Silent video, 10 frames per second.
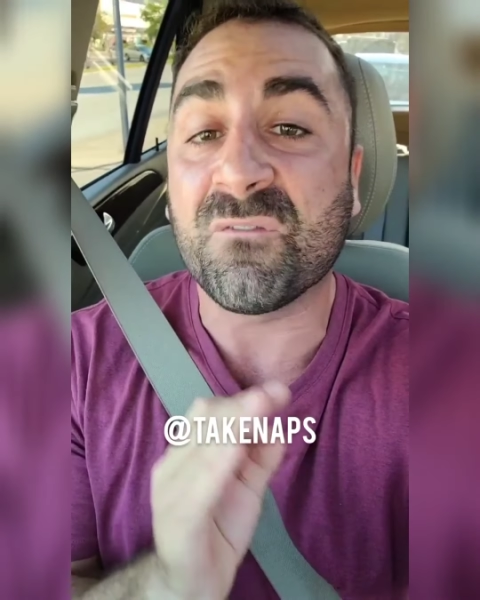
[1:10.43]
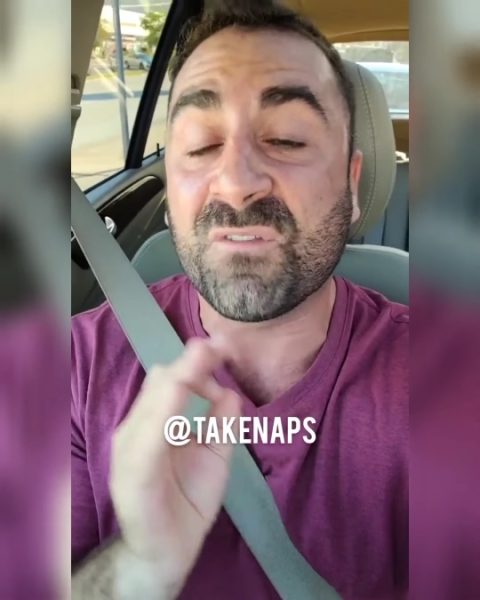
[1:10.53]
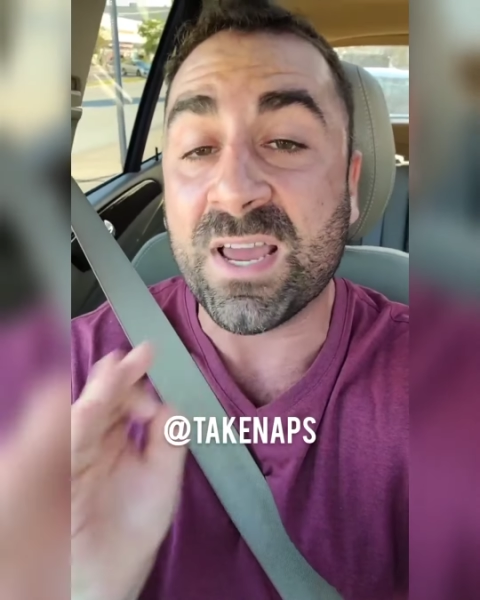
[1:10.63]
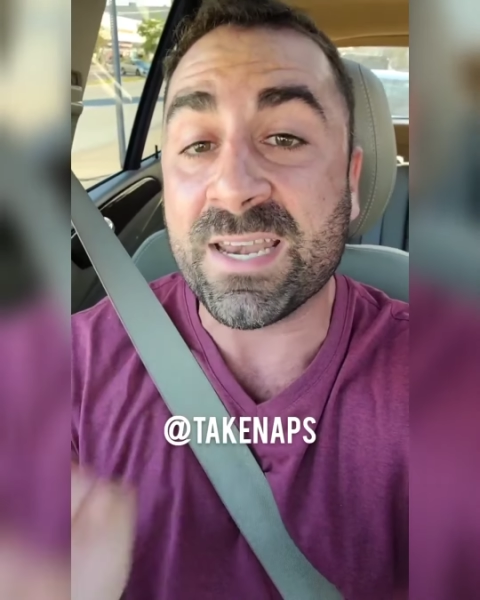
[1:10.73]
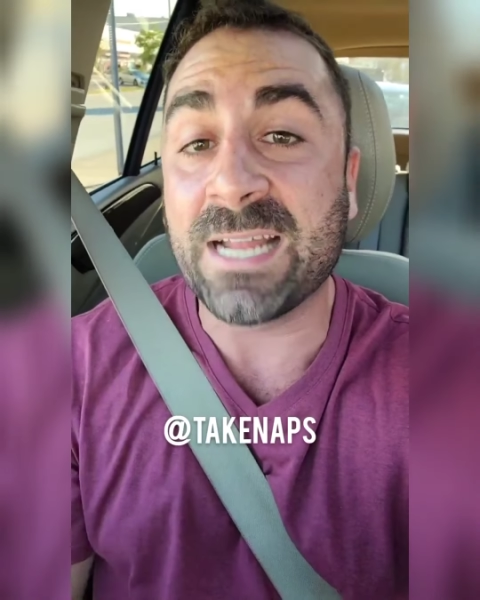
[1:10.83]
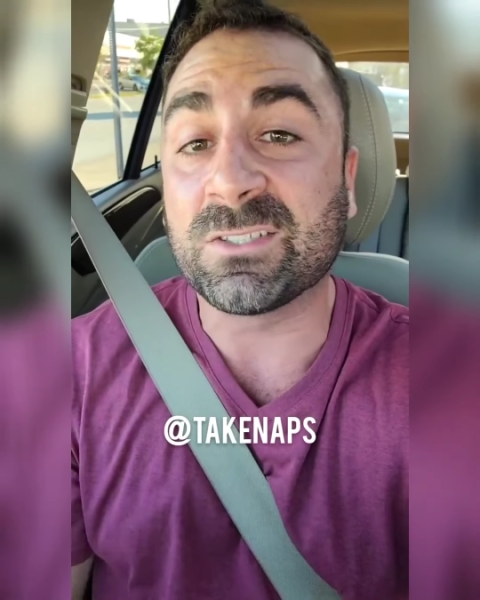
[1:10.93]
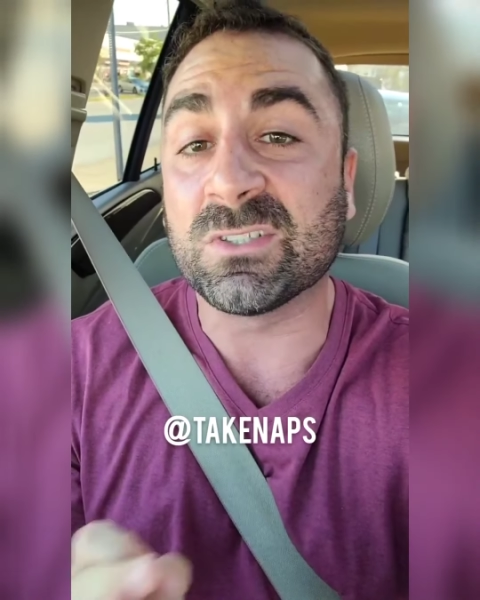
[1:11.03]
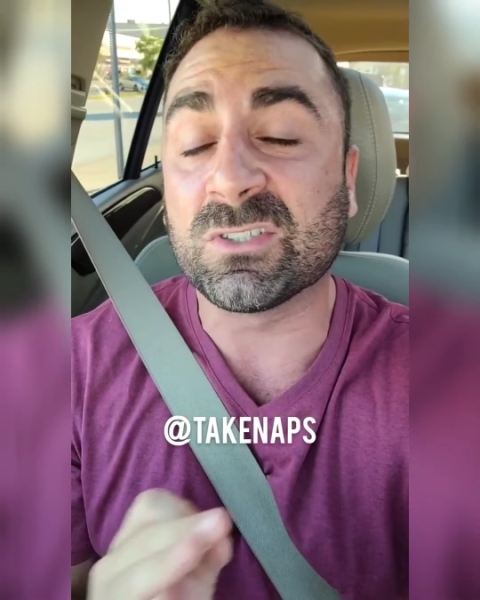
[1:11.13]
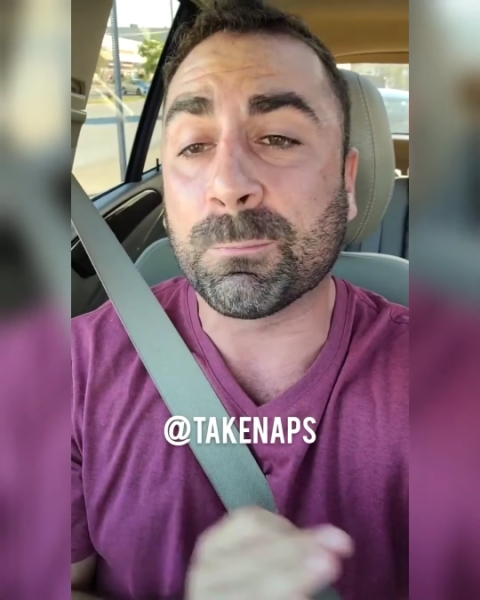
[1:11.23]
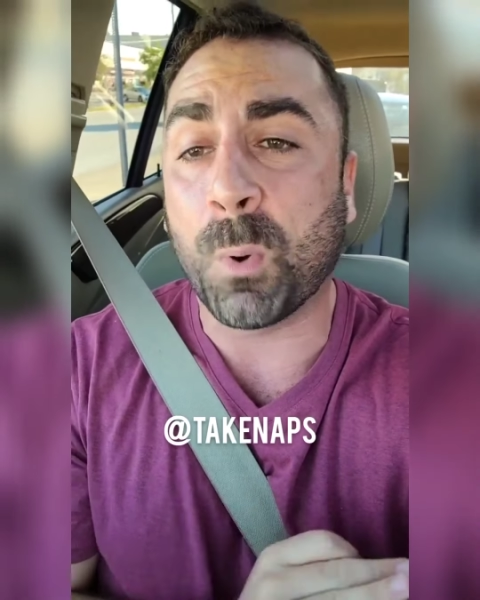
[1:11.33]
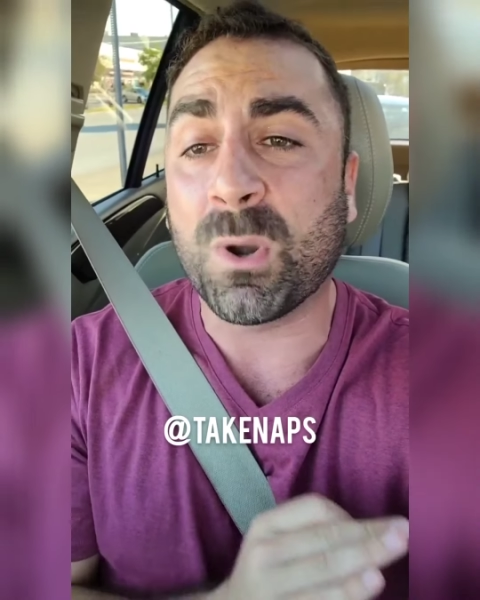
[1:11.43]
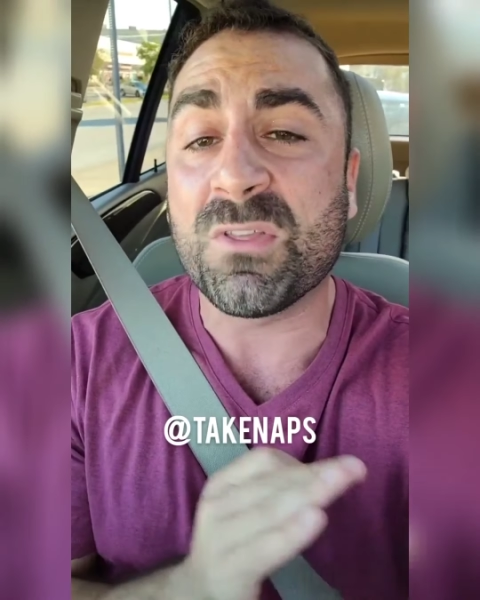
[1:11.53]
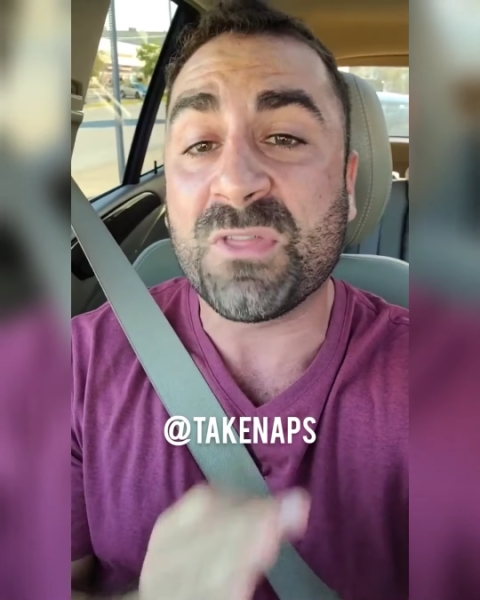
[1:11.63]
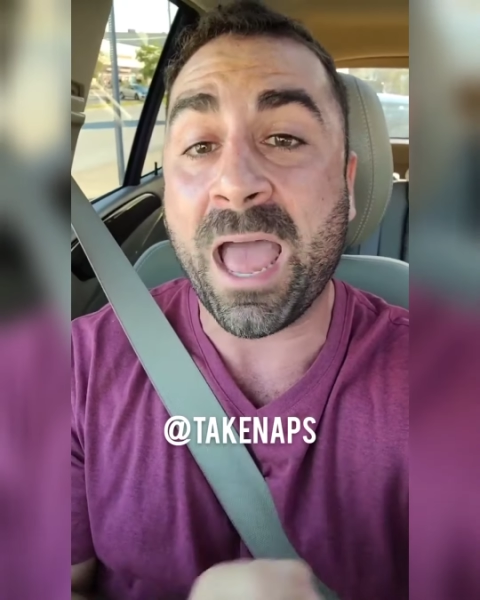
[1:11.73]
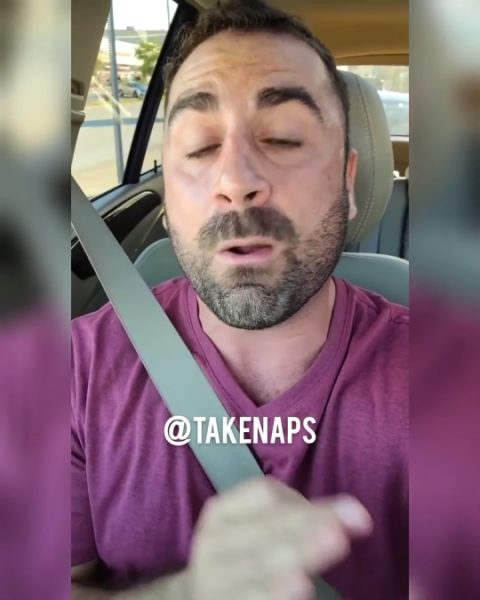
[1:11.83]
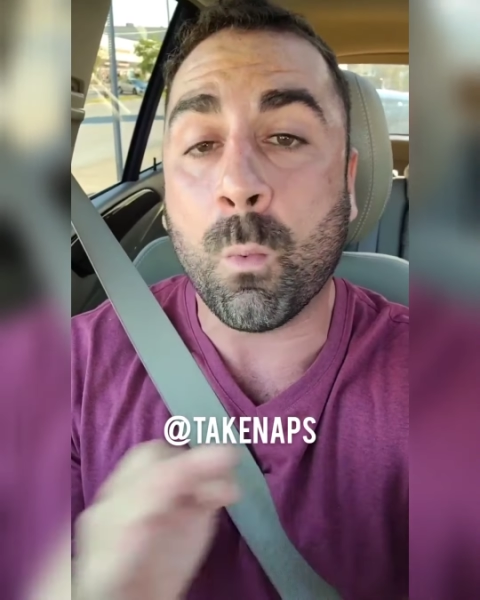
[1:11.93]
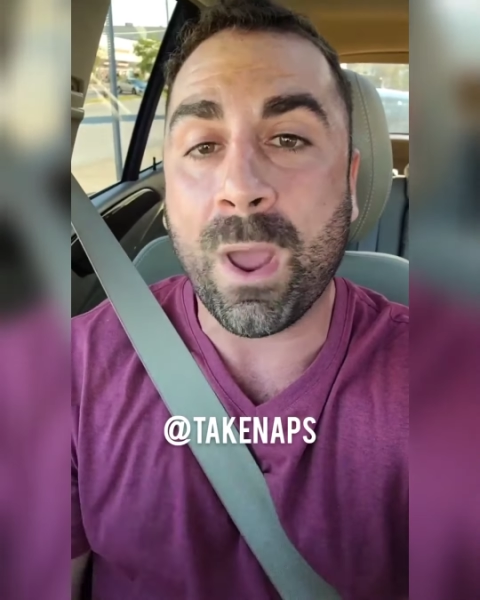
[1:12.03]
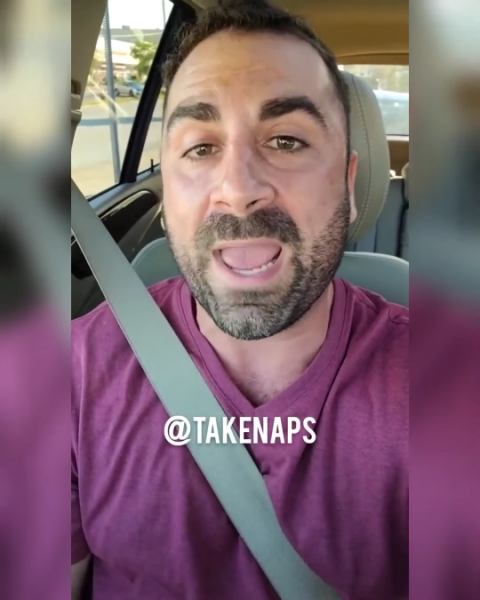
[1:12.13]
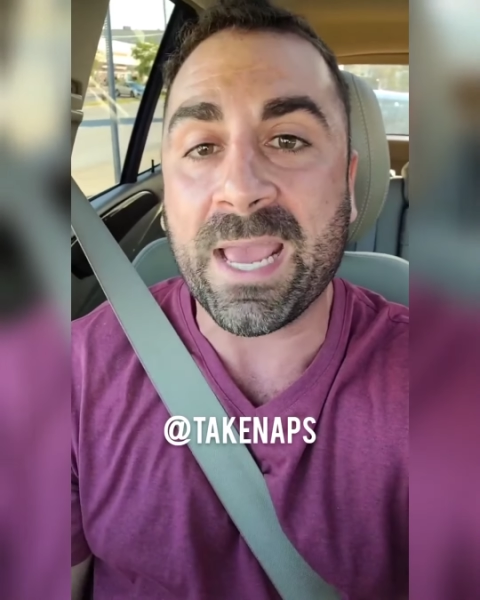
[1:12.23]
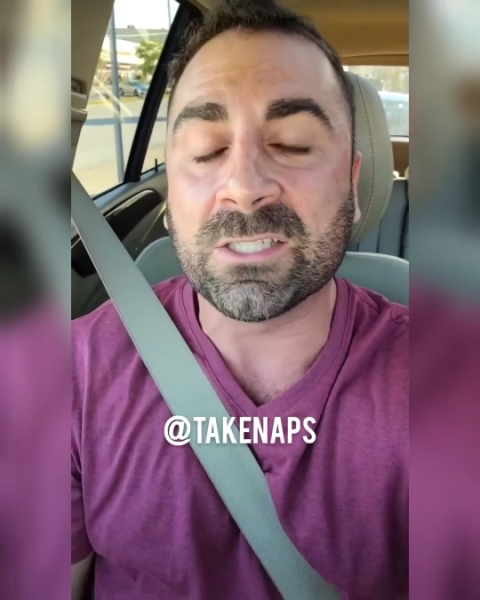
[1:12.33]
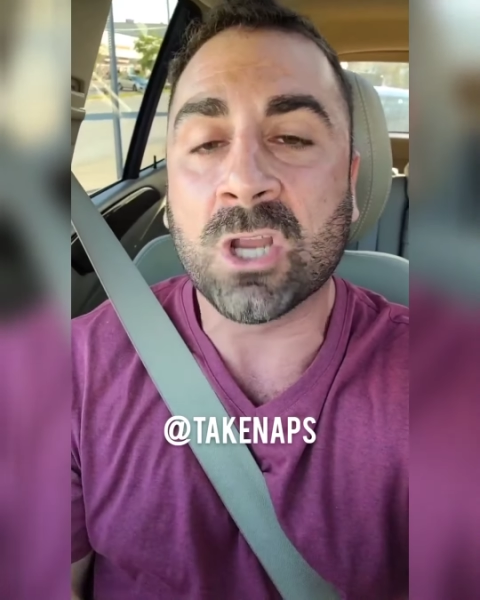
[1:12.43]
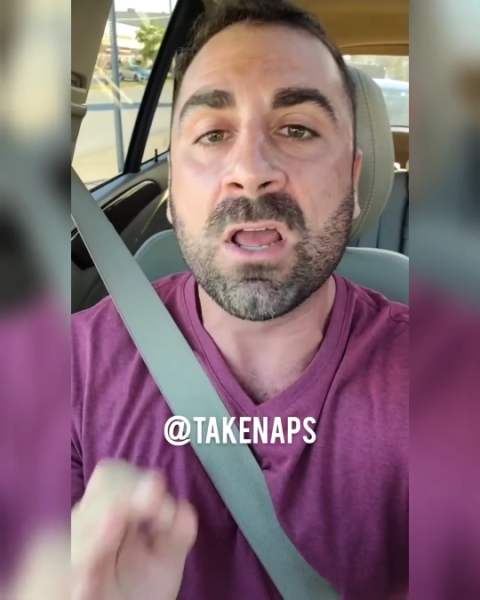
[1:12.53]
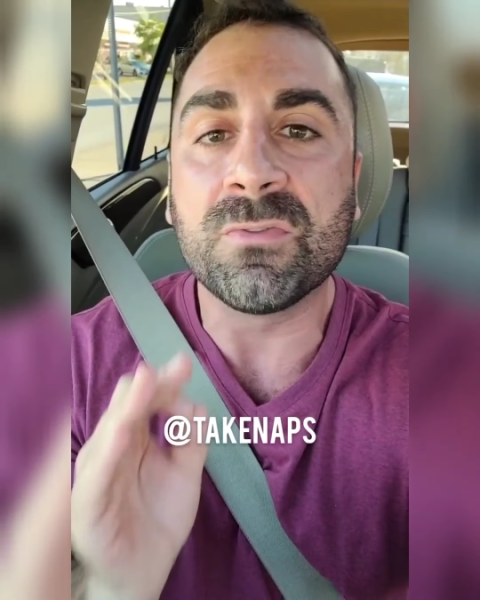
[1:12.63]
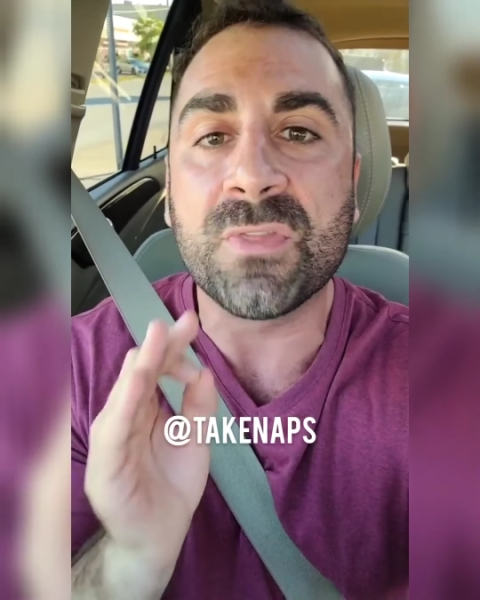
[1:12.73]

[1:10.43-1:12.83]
financially support that wage,